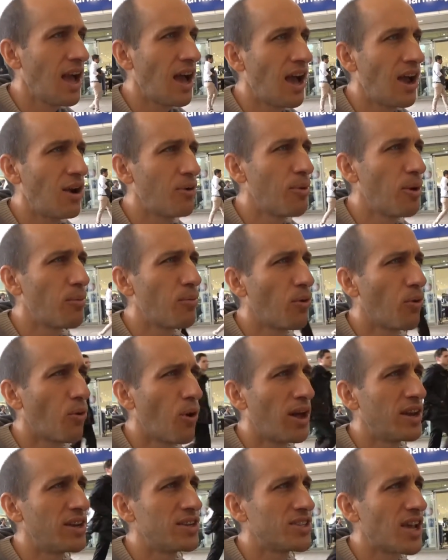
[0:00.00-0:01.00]
I remember
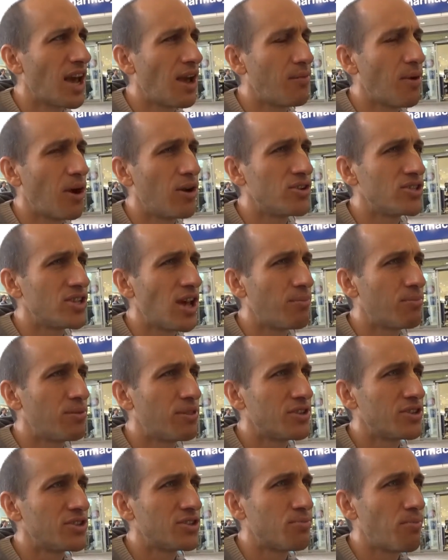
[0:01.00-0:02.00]
one time I was up
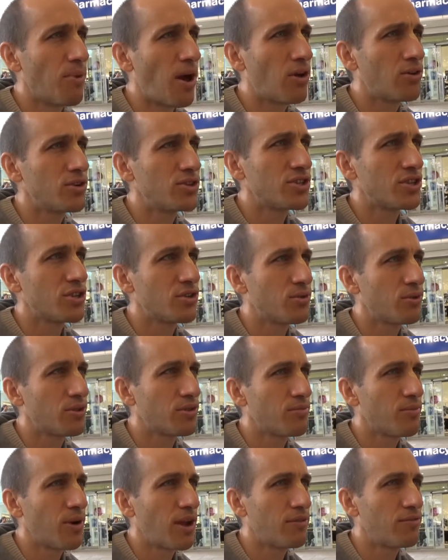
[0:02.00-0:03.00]
this mountain
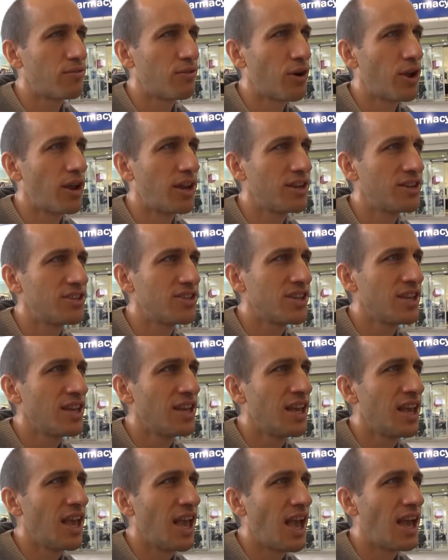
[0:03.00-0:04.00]
with my friend,
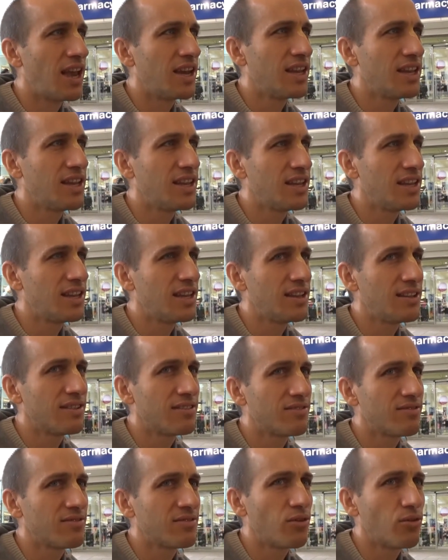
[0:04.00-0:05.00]
and he
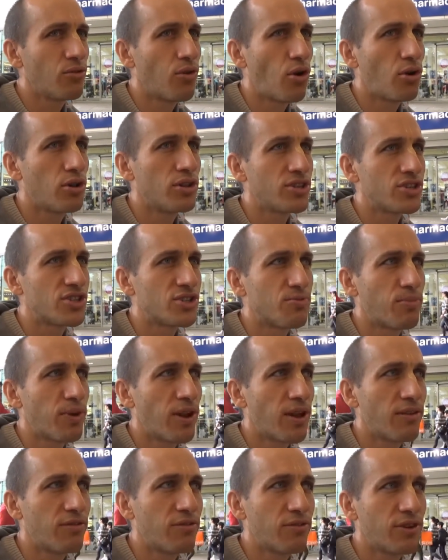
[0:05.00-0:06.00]
rolled a
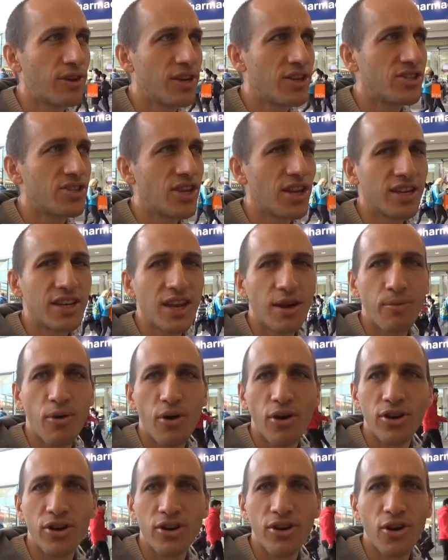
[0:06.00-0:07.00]
spliff and he said, come
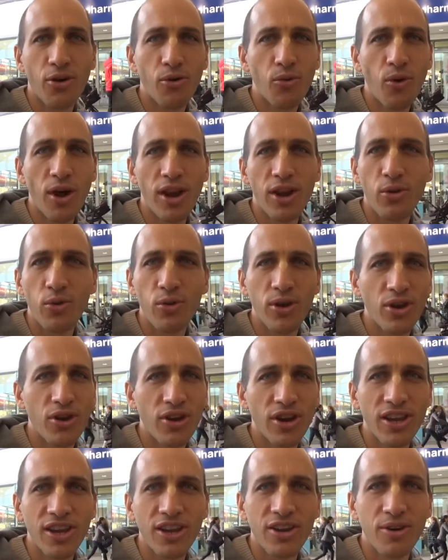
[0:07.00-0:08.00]
on, you know, when are we
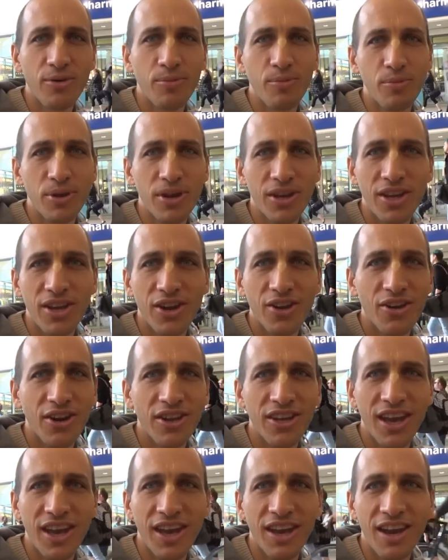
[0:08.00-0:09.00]
going to be here
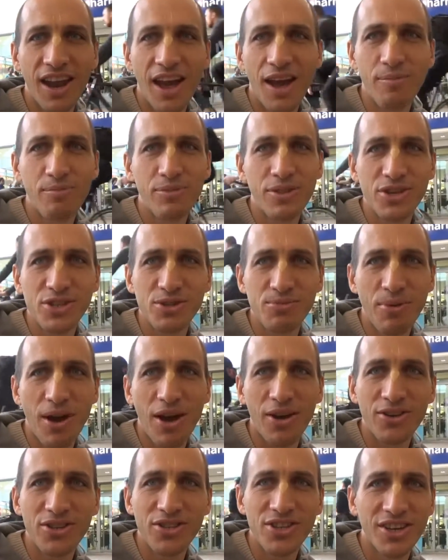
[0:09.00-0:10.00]
again up this
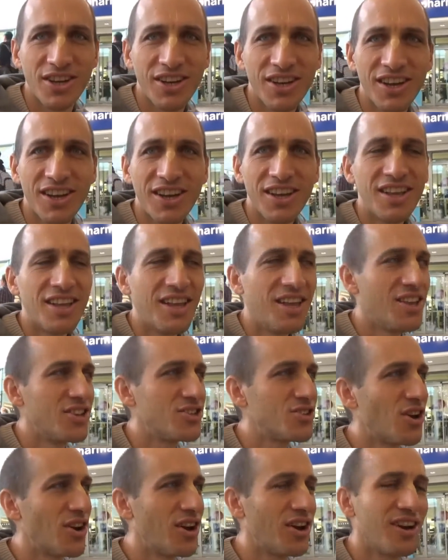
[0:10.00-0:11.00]
mountain? Yeah, which
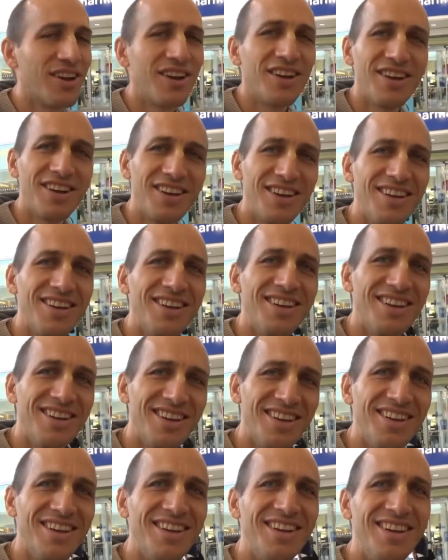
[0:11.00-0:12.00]
I can
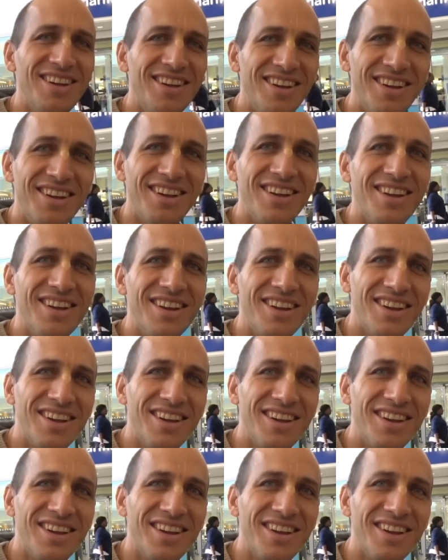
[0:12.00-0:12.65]
understand that point